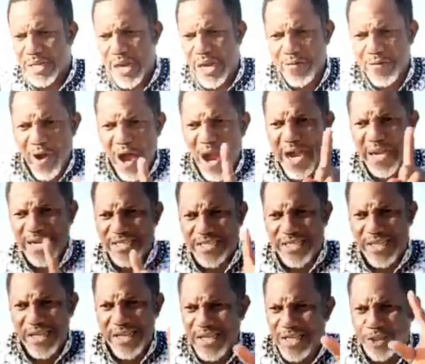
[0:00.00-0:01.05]
They've already
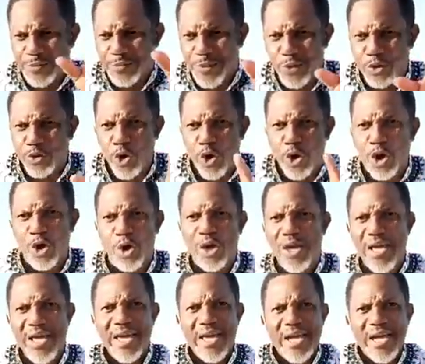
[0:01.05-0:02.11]
seen the
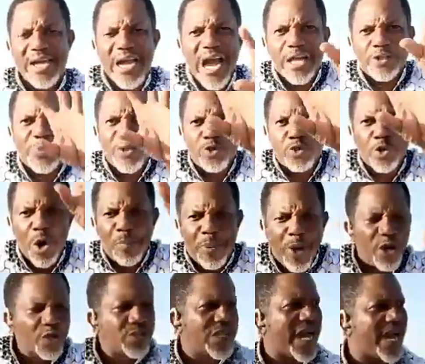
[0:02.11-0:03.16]
in their spiritual
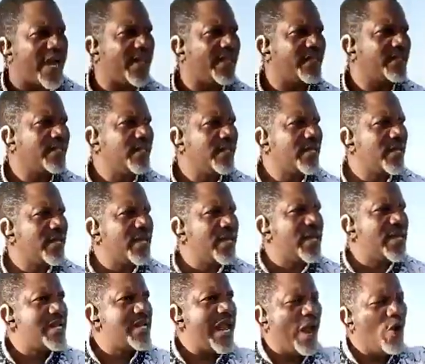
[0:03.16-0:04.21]
portal
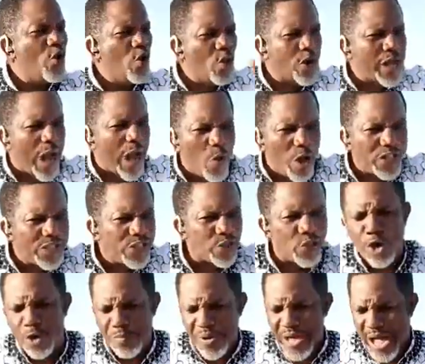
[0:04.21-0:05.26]
that look at what is
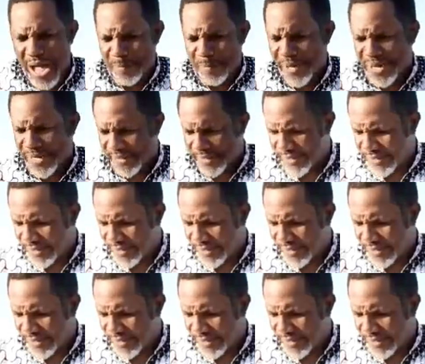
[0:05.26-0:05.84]
going to be happening.